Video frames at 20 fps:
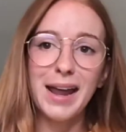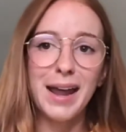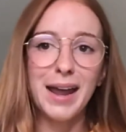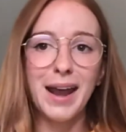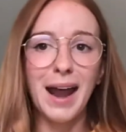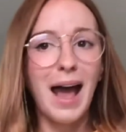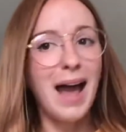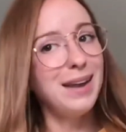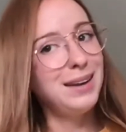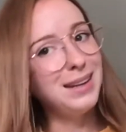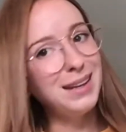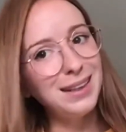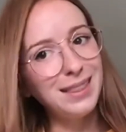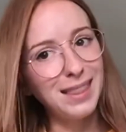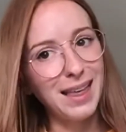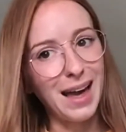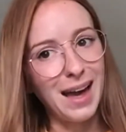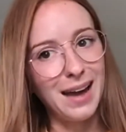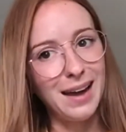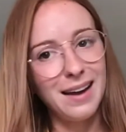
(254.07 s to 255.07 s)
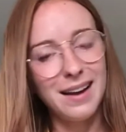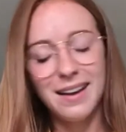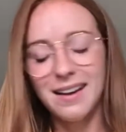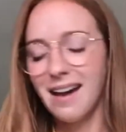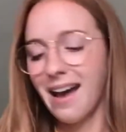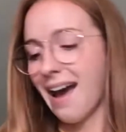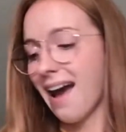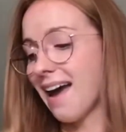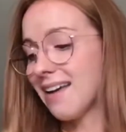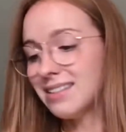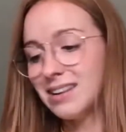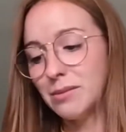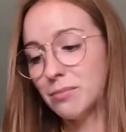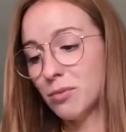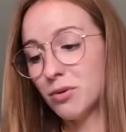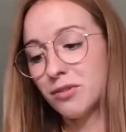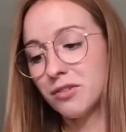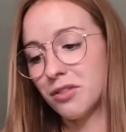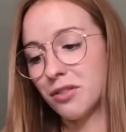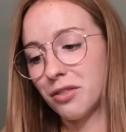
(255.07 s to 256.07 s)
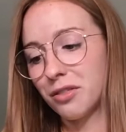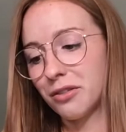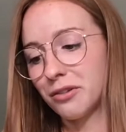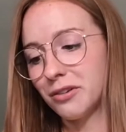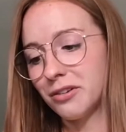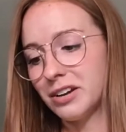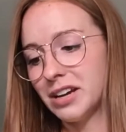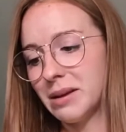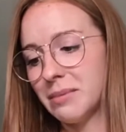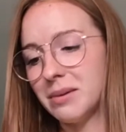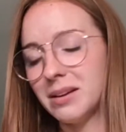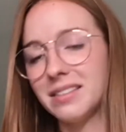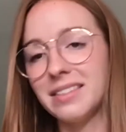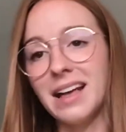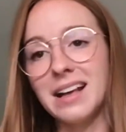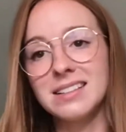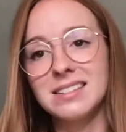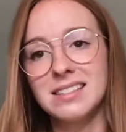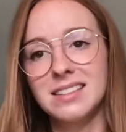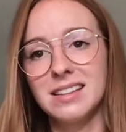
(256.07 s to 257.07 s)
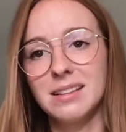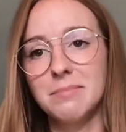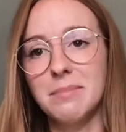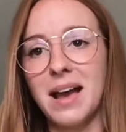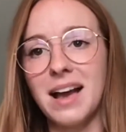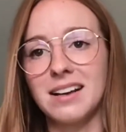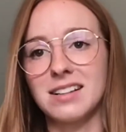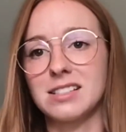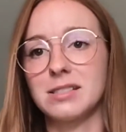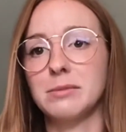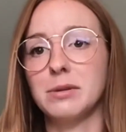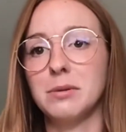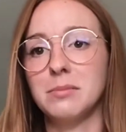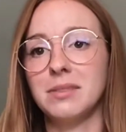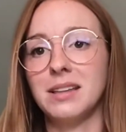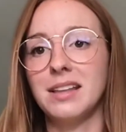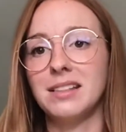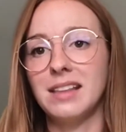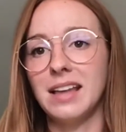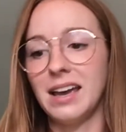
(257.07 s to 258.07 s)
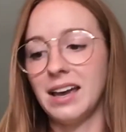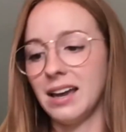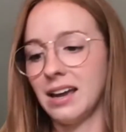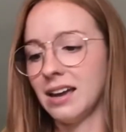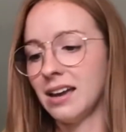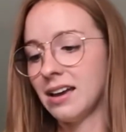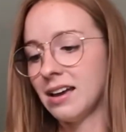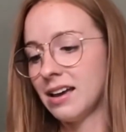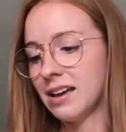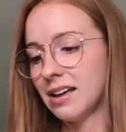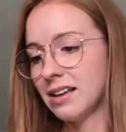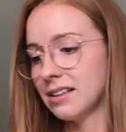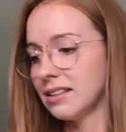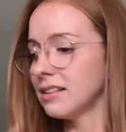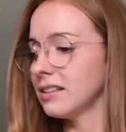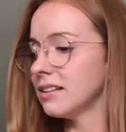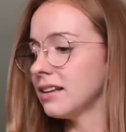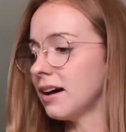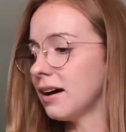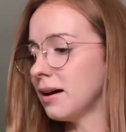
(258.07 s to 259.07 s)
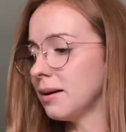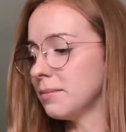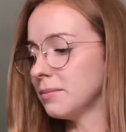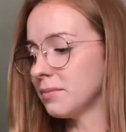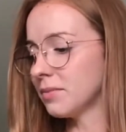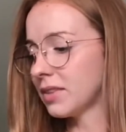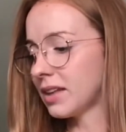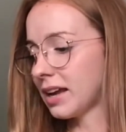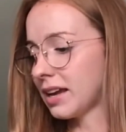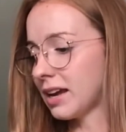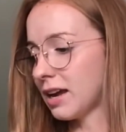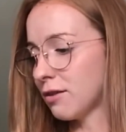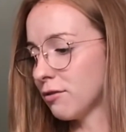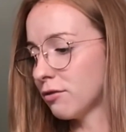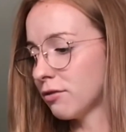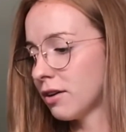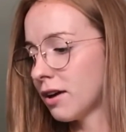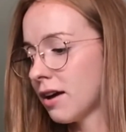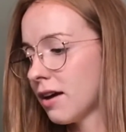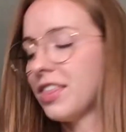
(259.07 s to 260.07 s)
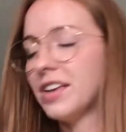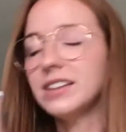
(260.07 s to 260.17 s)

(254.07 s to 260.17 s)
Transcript: and I need that. I need more than 30, but that's the maximum that they give.